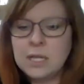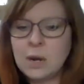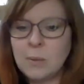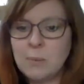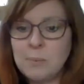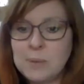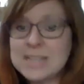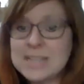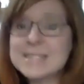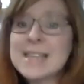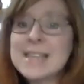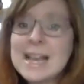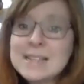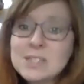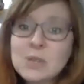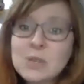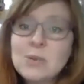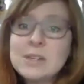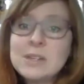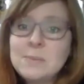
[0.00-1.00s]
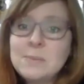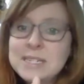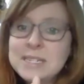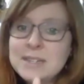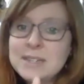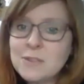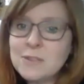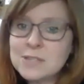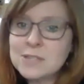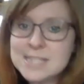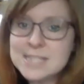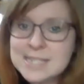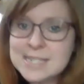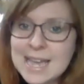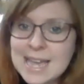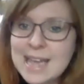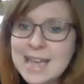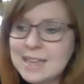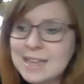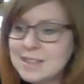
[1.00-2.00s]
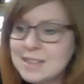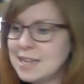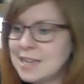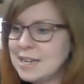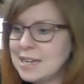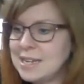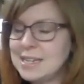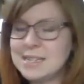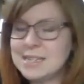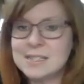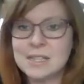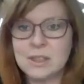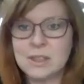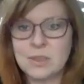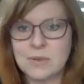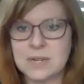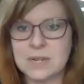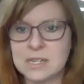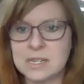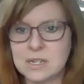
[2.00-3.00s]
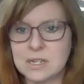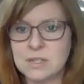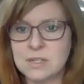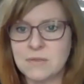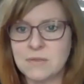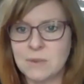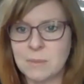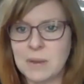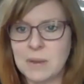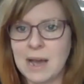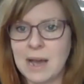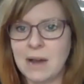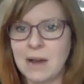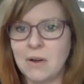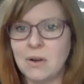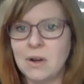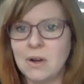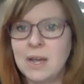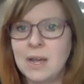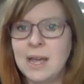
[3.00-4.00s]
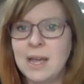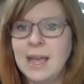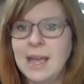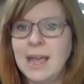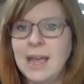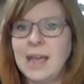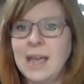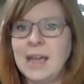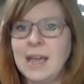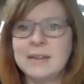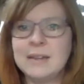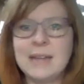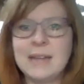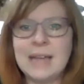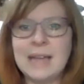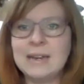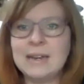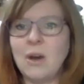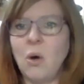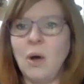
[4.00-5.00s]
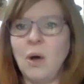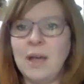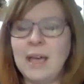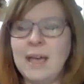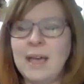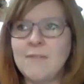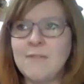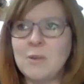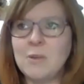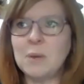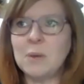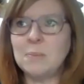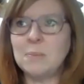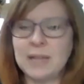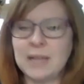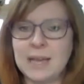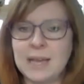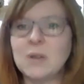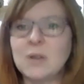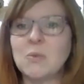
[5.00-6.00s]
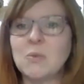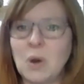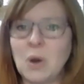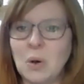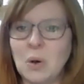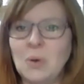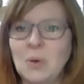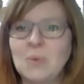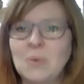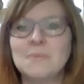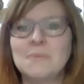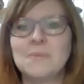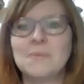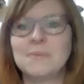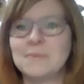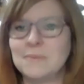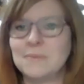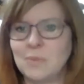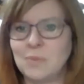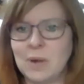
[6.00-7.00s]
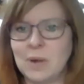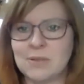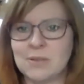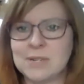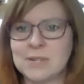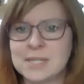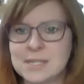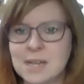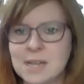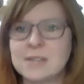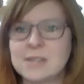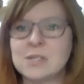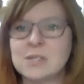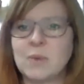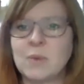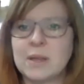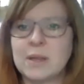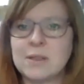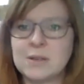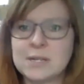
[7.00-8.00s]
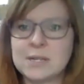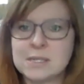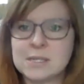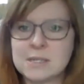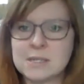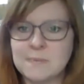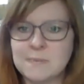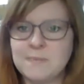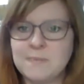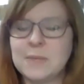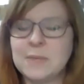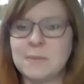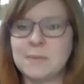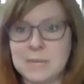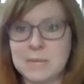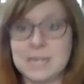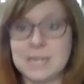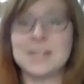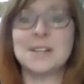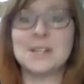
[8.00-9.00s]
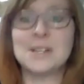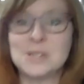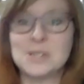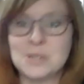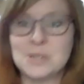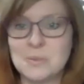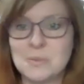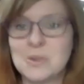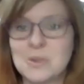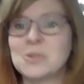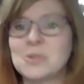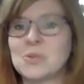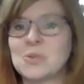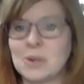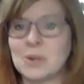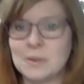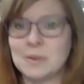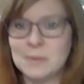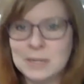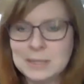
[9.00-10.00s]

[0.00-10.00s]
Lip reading: Because that's going to be different today than it is in 3 years from now. And everyone playing a role, whether it's us, whether it's meaning consumers or